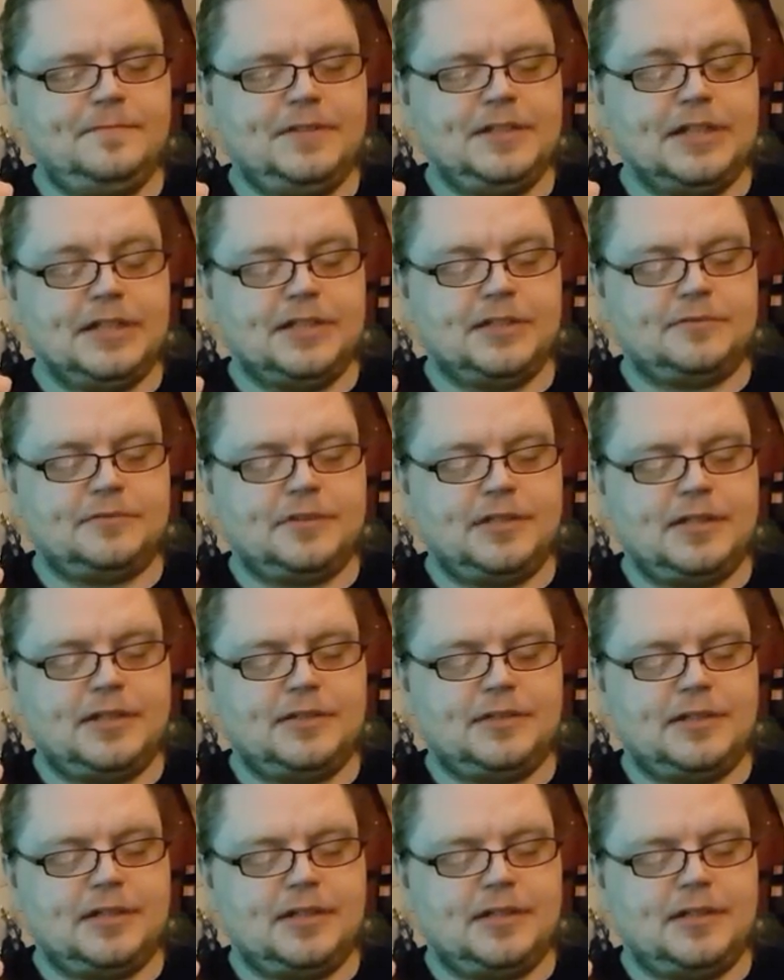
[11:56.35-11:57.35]
an
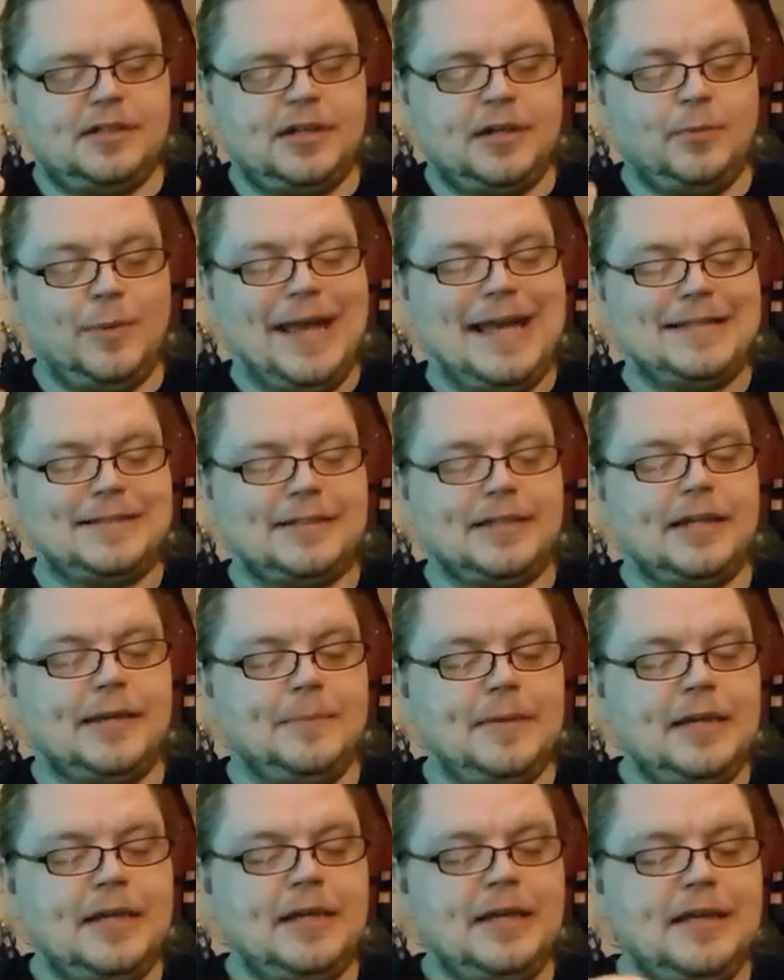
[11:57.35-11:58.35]
away team